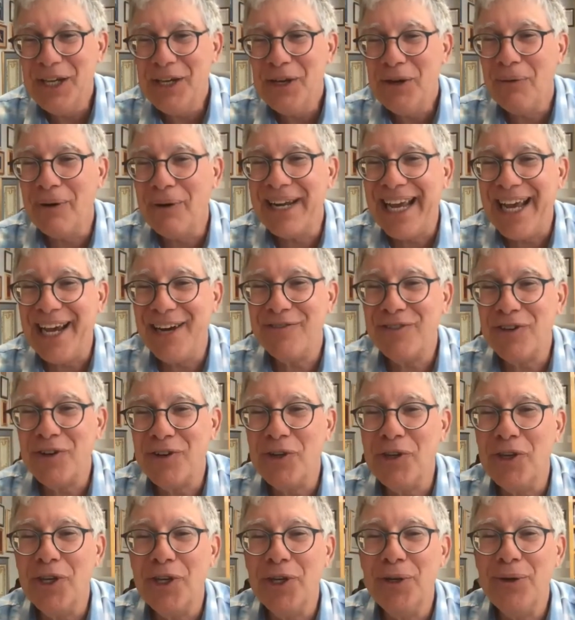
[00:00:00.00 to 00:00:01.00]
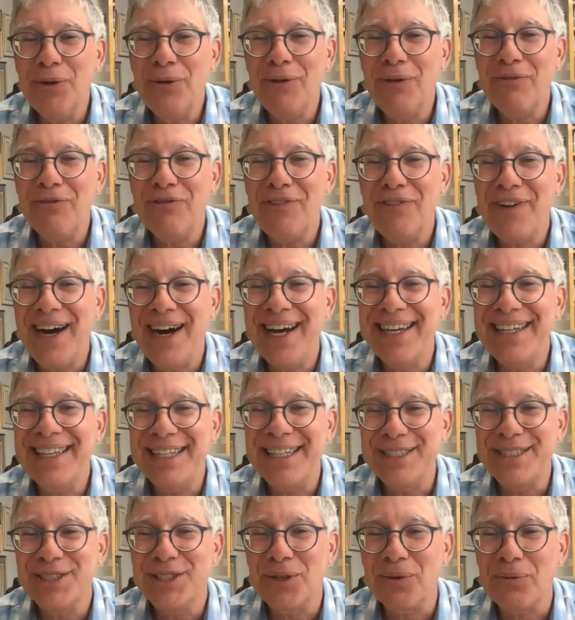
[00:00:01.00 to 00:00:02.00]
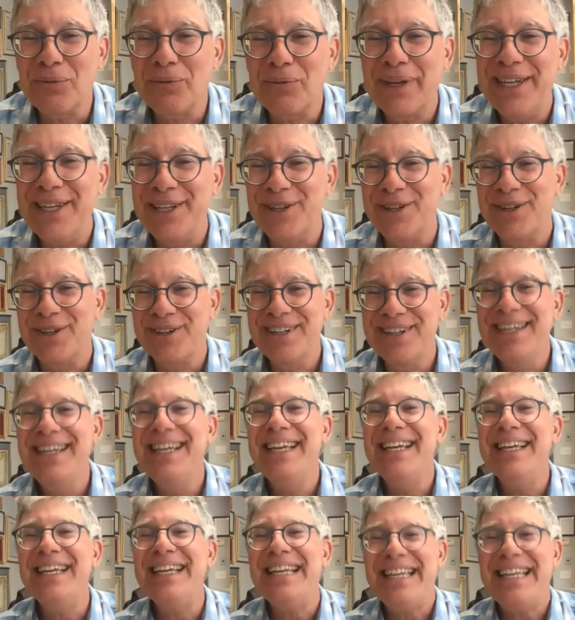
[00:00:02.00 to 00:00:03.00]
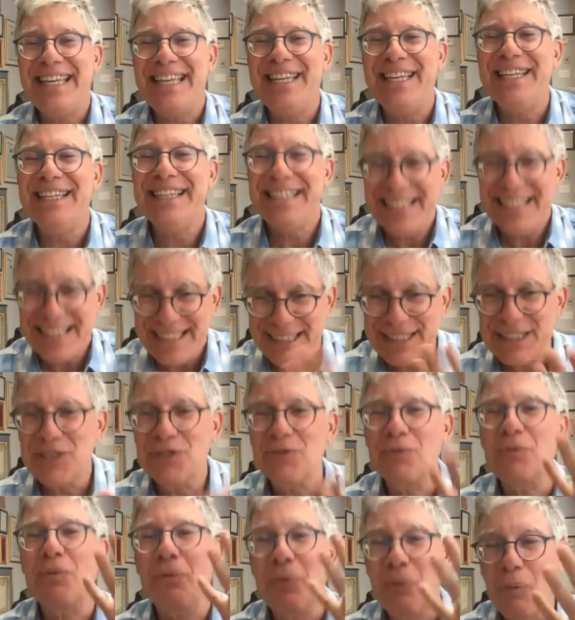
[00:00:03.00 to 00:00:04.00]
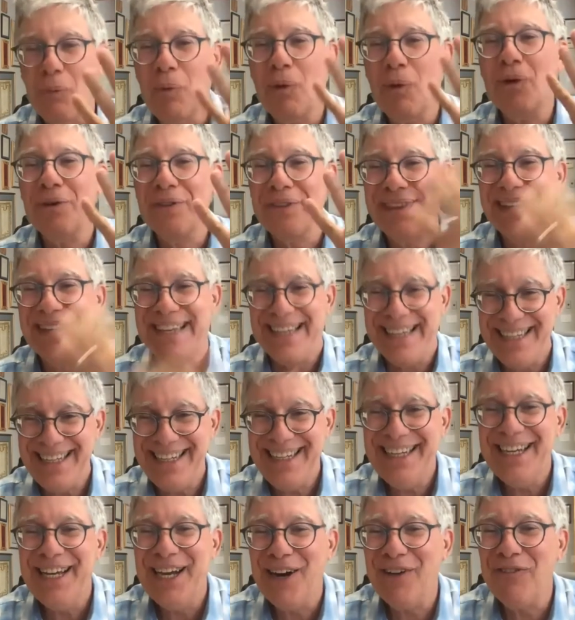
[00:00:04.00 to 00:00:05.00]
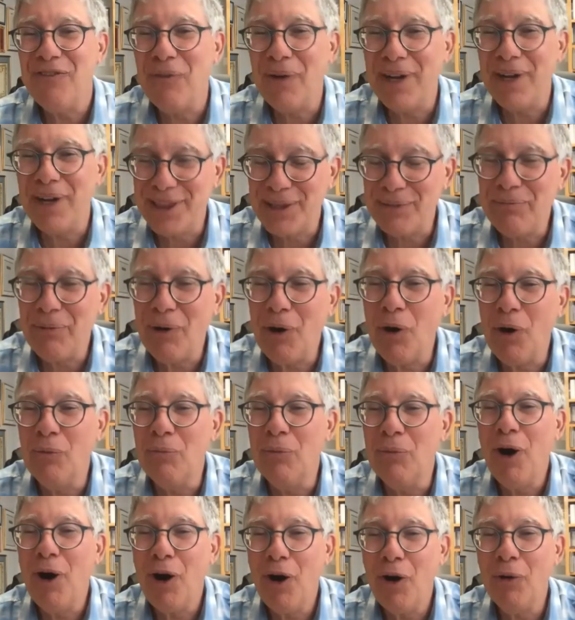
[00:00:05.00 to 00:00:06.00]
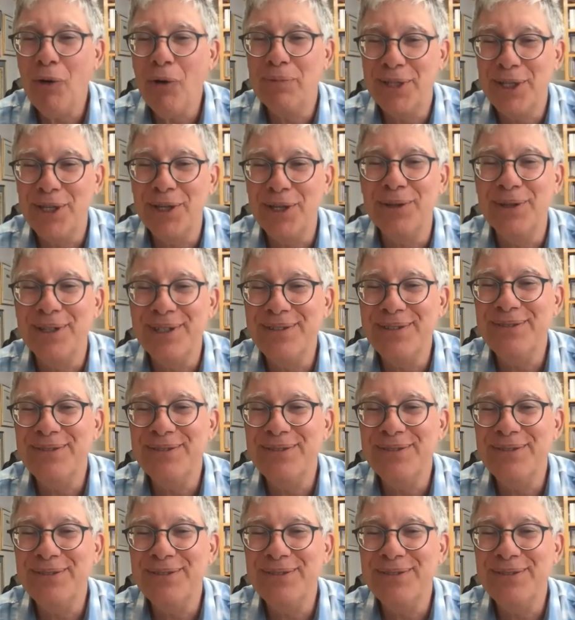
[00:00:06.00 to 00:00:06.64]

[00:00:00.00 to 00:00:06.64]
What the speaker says: Whatever you find as a reader is worthy of what the poem hoped to